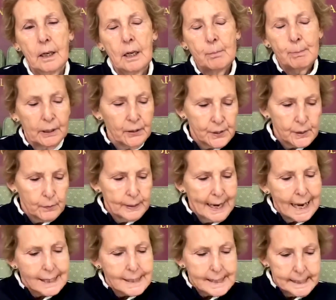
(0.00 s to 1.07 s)
because the
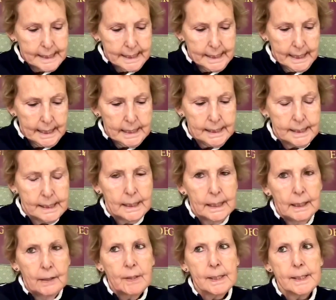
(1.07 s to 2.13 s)
reality is
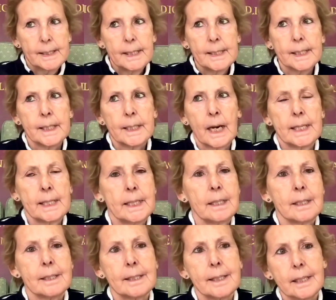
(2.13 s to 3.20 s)
that since the
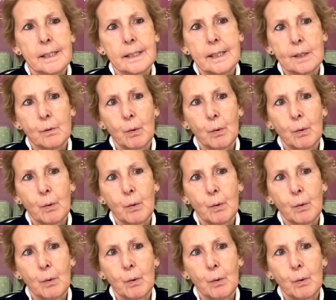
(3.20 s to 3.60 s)
1960s,